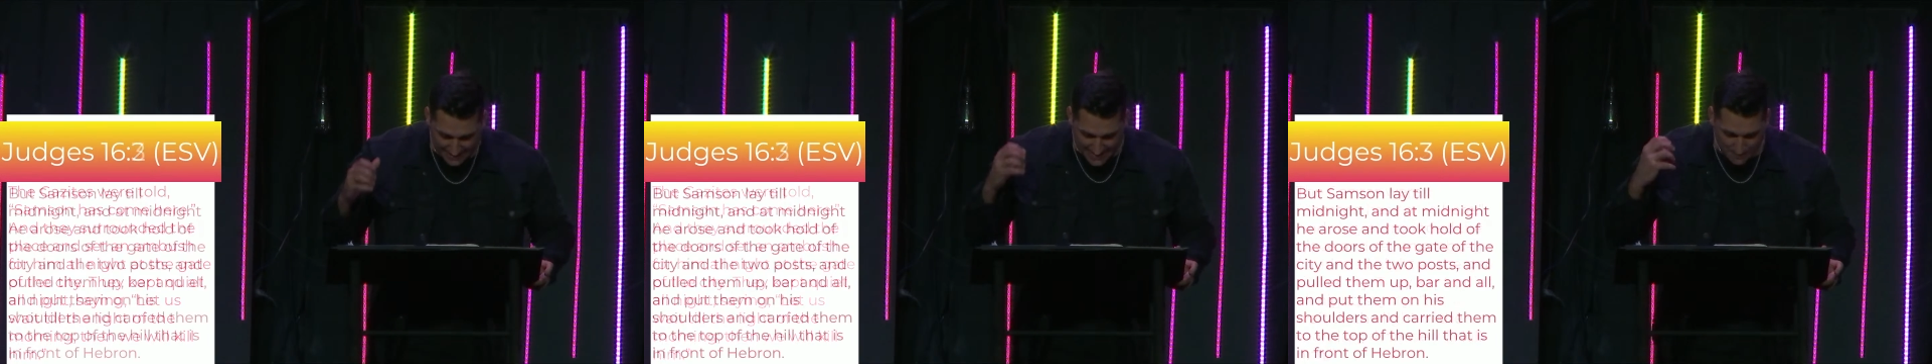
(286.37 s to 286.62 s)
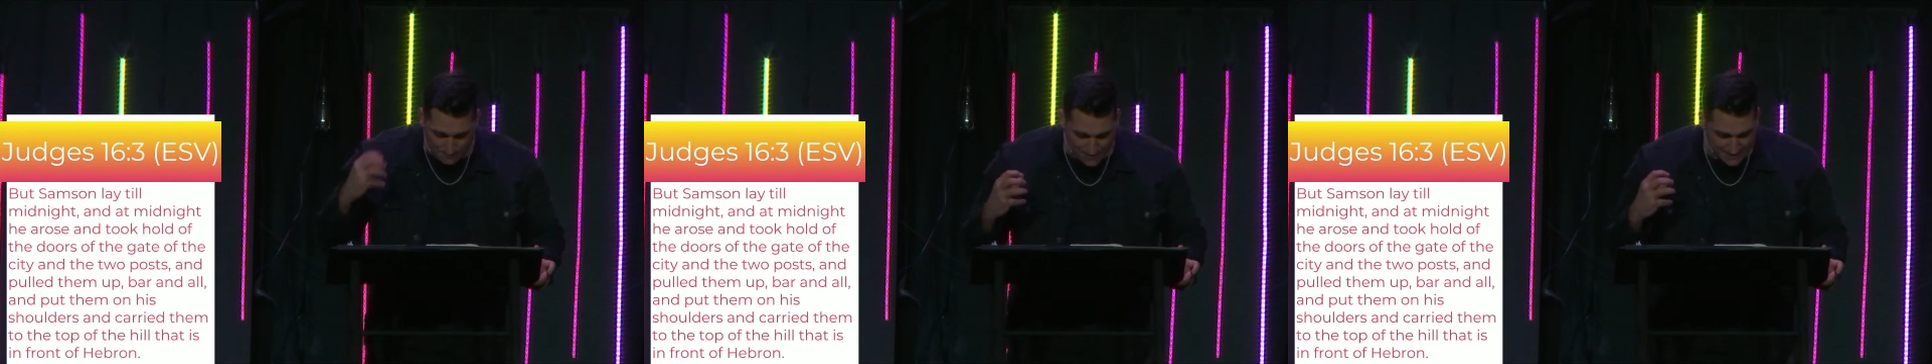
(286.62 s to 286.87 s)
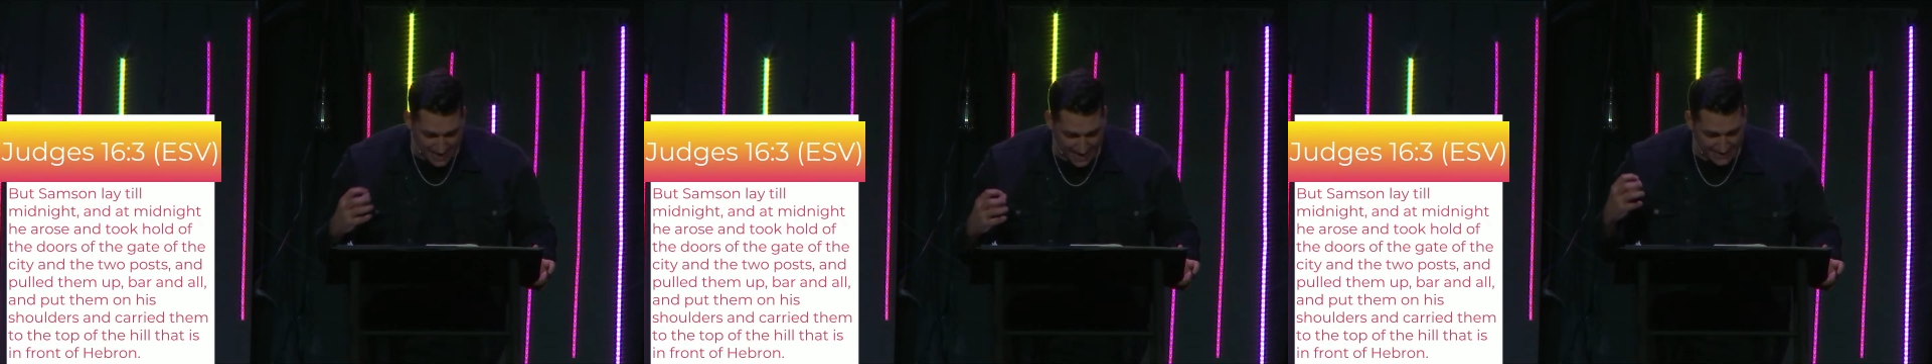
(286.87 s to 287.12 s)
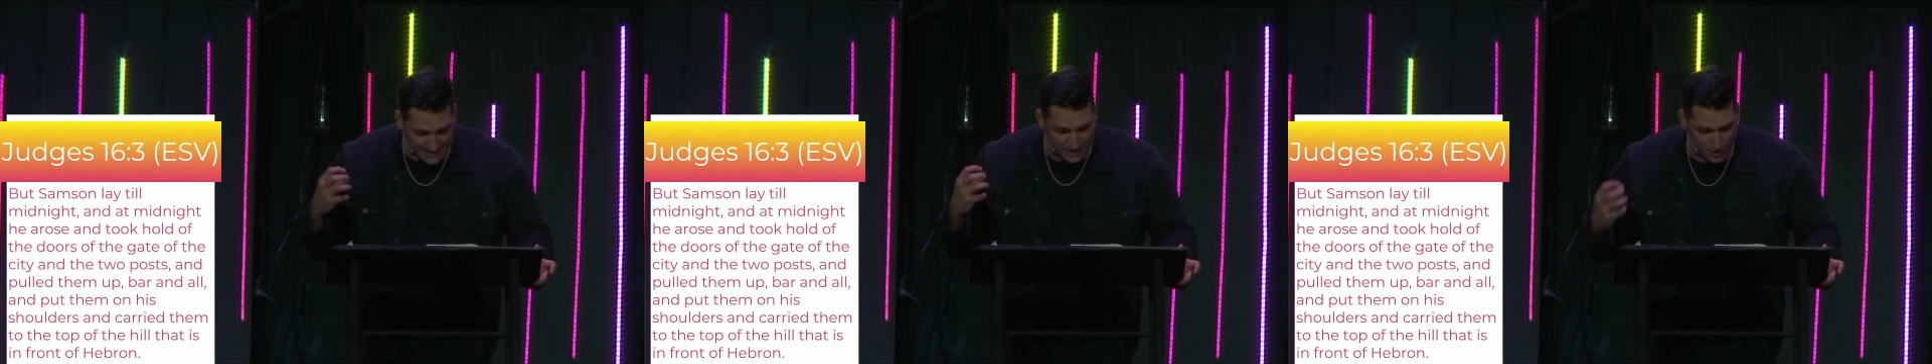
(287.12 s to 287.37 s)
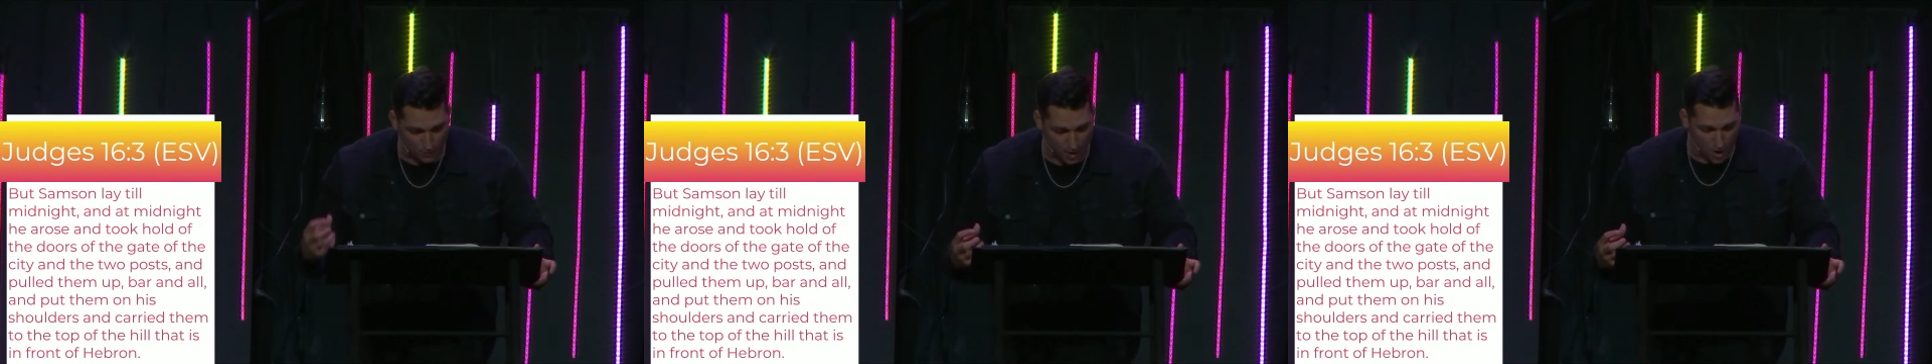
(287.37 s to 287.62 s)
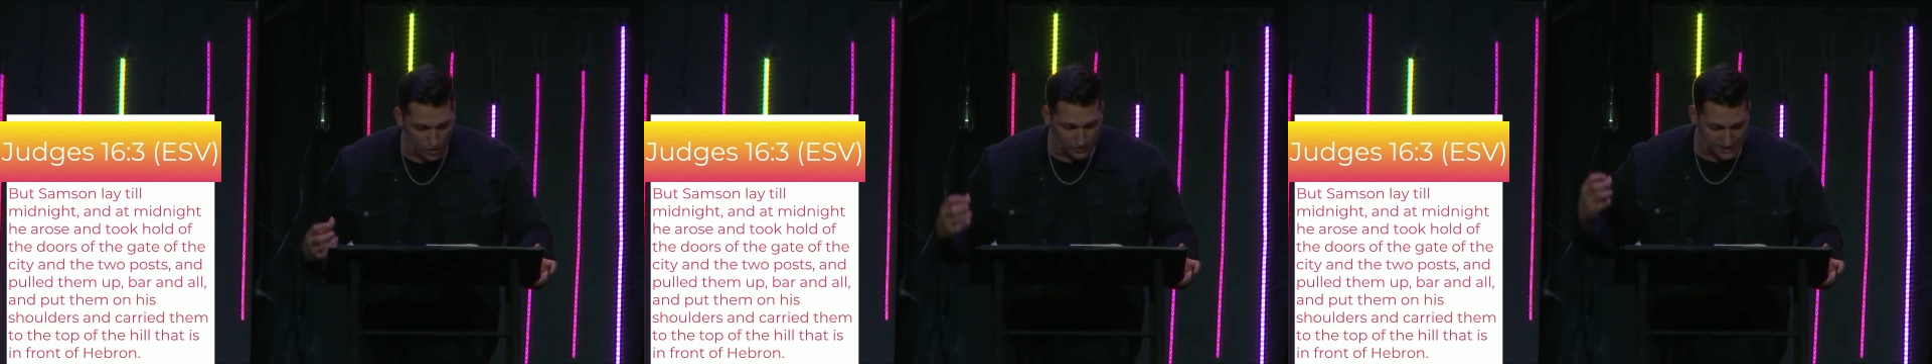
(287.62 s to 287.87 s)
and at midnight he
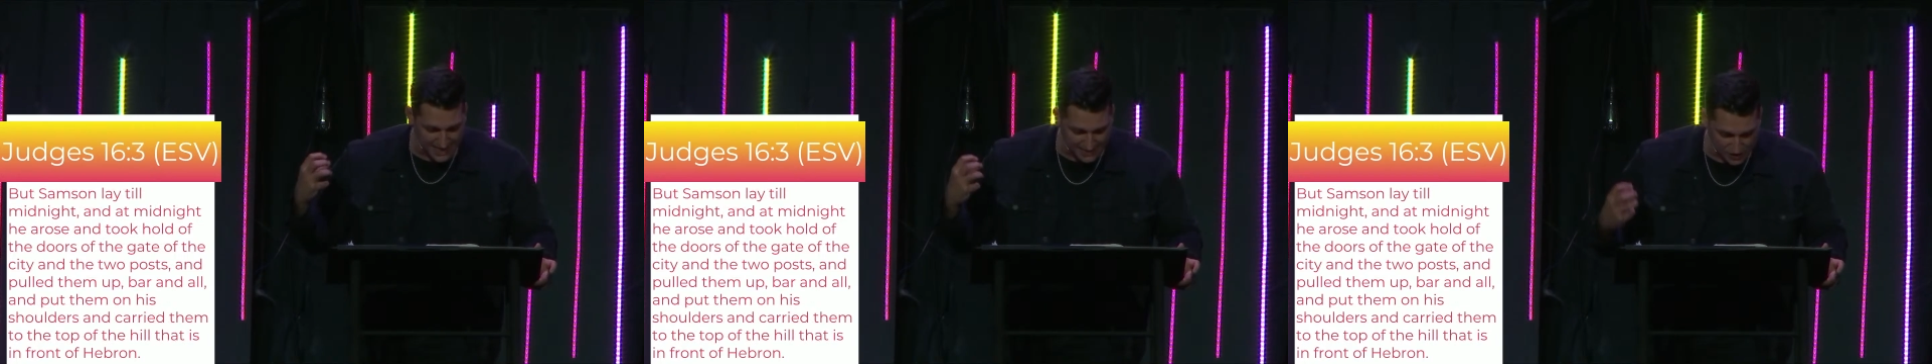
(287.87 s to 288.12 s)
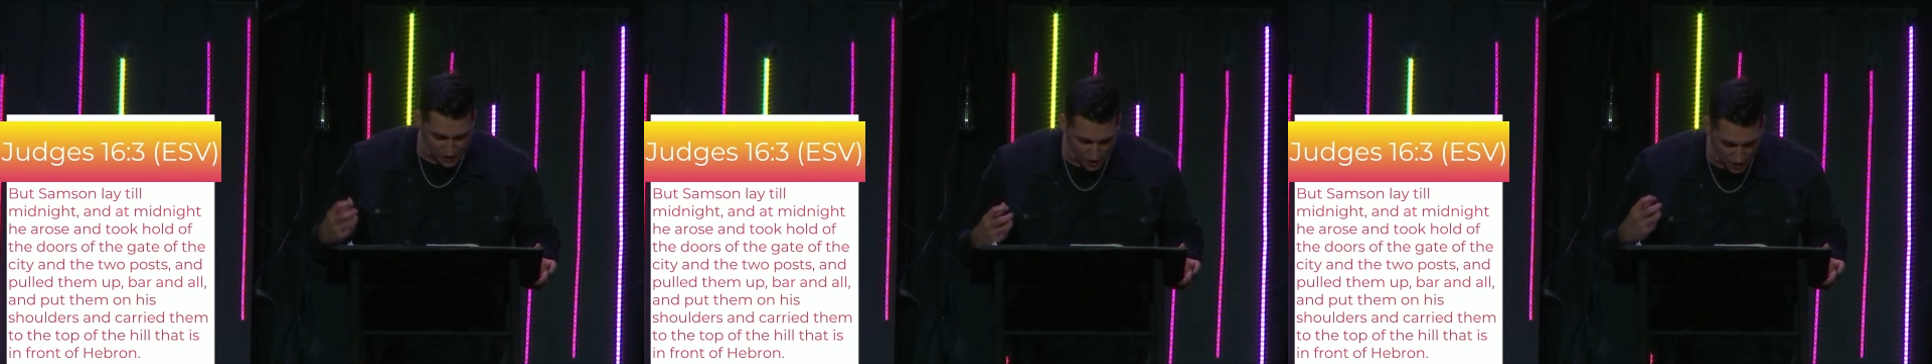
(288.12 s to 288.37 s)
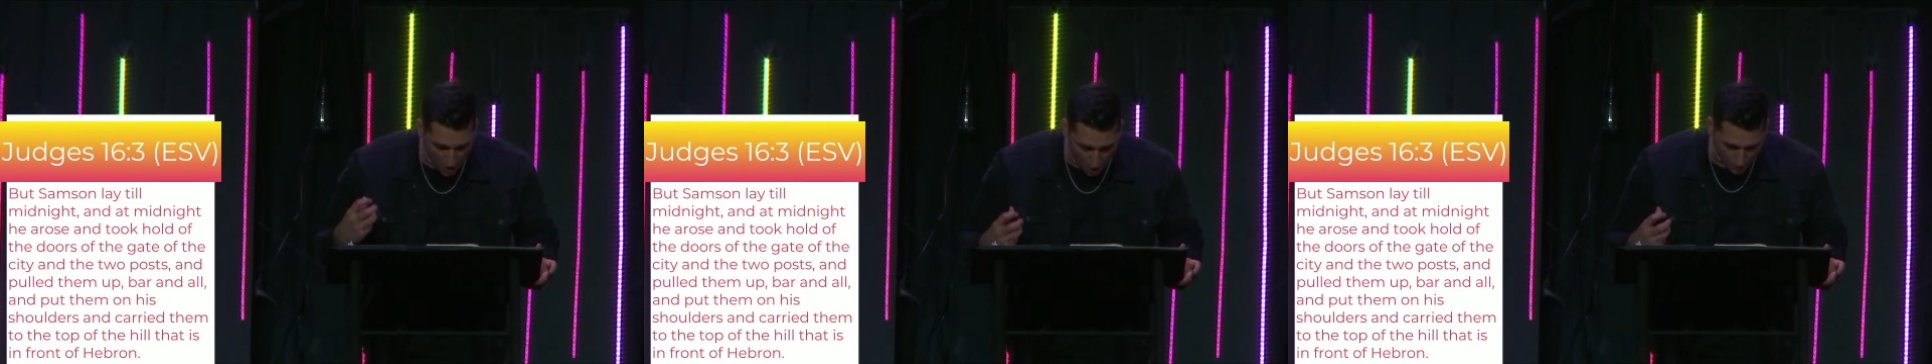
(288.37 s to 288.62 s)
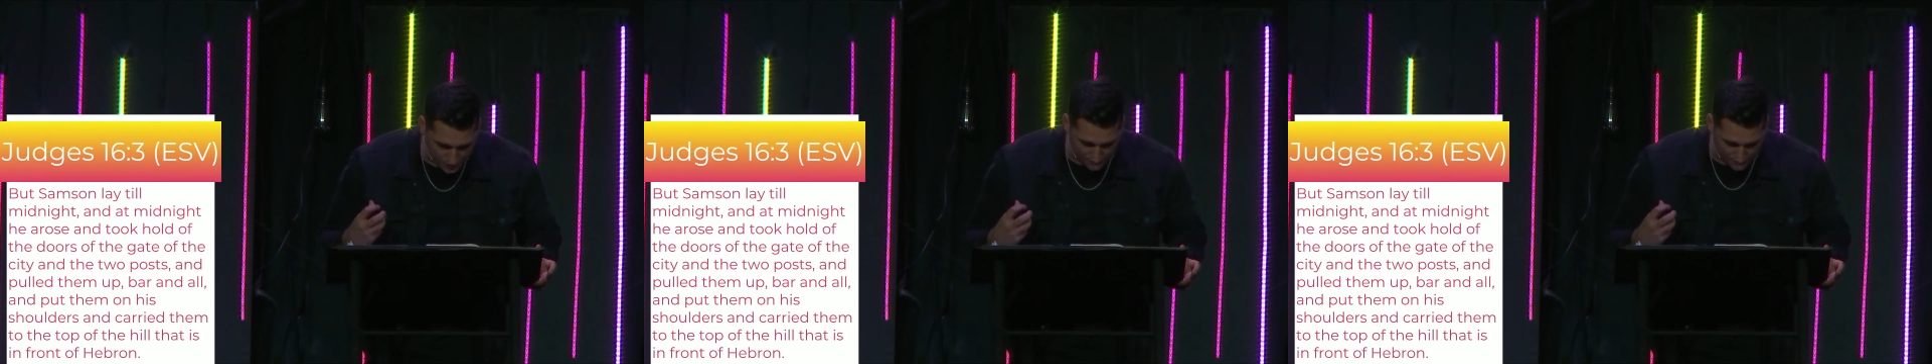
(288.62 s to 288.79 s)
arose and took hold